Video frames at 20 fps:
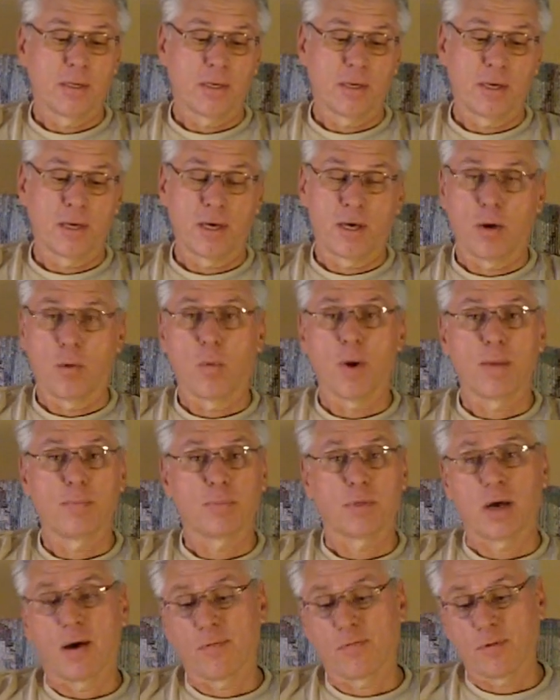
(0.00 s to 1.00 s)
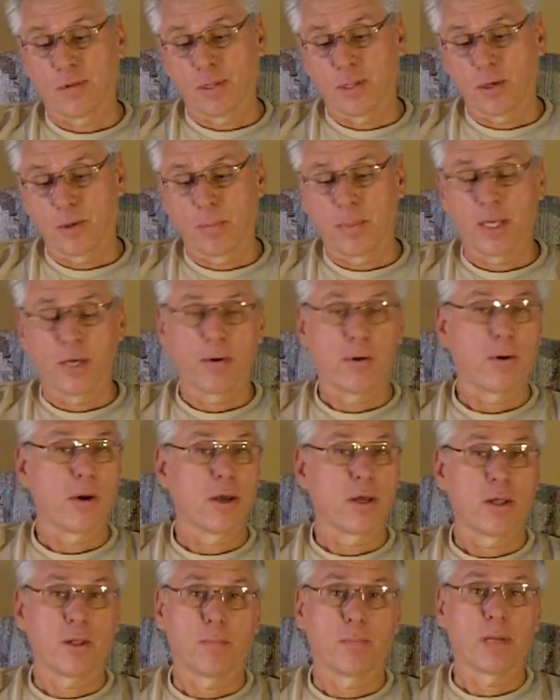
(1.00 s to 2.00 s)
Uh, wiped off a little bit of
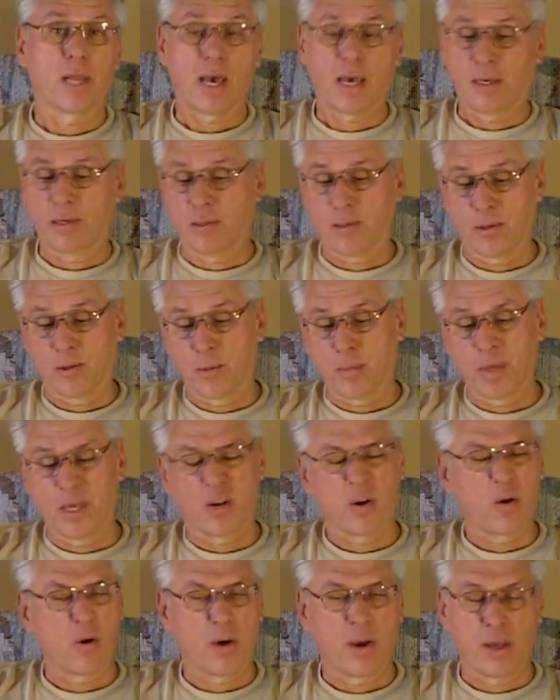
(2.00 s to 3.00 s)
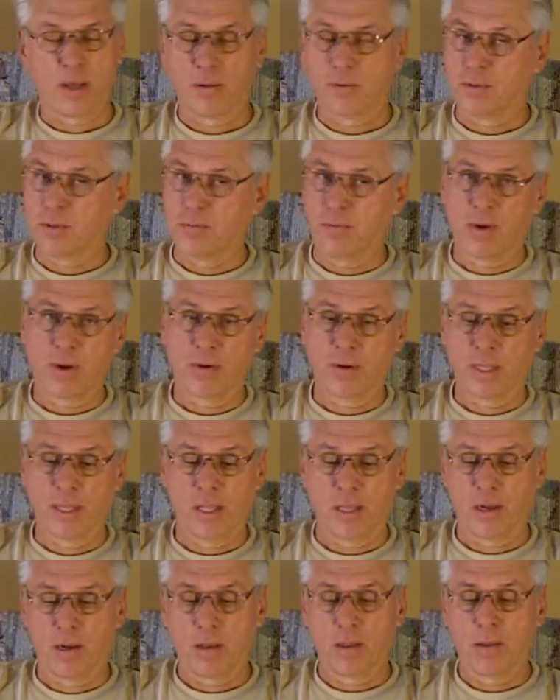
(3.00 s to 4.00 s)
oil, applied a little bit of oil, very
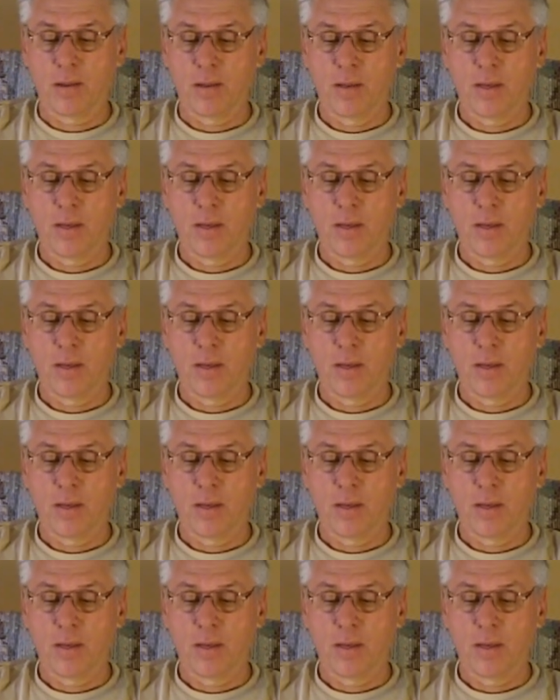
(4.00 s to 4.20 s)
little.